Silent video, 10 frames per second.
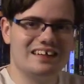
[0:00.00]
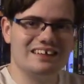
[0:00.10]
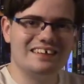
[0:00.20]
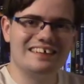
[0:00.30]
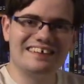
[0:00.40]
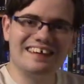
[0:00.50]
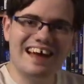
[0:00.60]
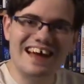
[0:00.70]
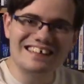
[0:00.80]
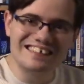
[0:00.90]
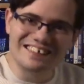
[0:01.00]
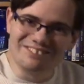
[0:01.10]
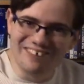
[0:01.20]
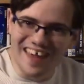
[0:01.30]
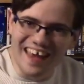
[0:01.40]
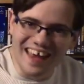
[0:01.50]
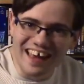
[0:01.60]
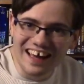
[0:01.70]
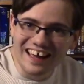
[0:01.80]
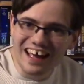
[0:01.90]
Trust
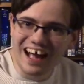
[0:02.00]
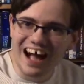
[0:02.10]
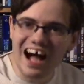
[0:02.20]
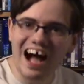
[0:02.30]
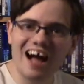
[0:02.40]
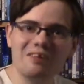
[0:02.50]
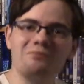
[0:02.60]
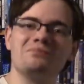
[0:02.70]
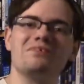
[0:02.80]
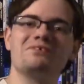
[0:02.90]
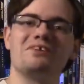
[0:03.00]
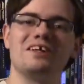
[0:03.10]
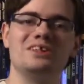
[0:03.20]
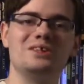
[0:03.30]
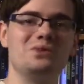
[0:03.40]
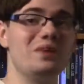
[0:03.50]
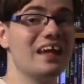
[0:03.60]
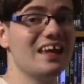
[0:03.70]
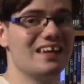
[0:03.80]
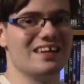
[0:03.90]
me, I'm the friend you
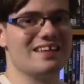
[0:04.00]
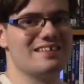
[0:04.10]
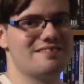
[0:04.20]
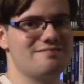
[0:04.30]
need.